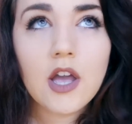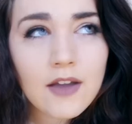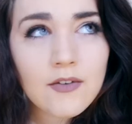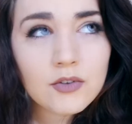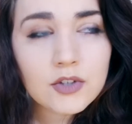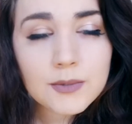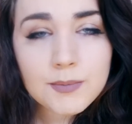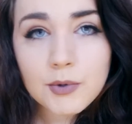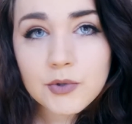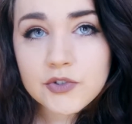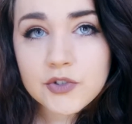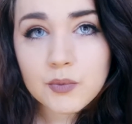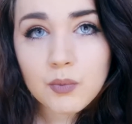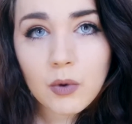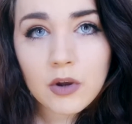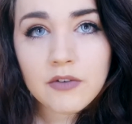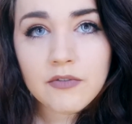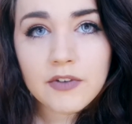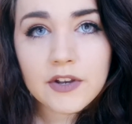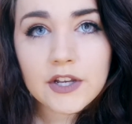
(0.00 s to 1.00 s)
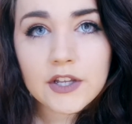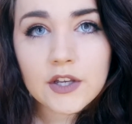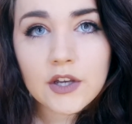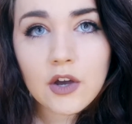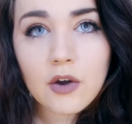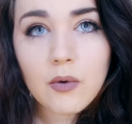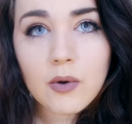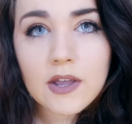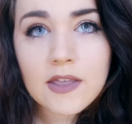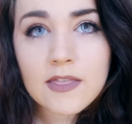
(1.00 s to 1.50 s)
I've only posted one
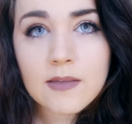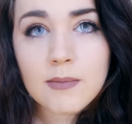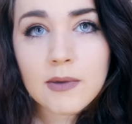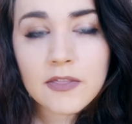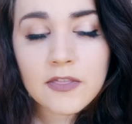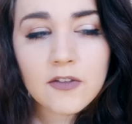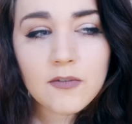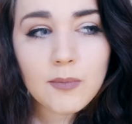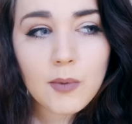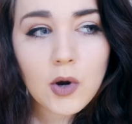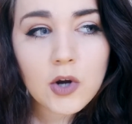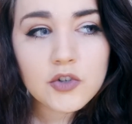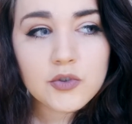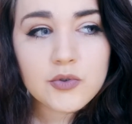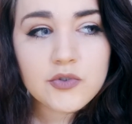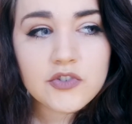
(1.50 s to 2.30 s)
video in the month of March,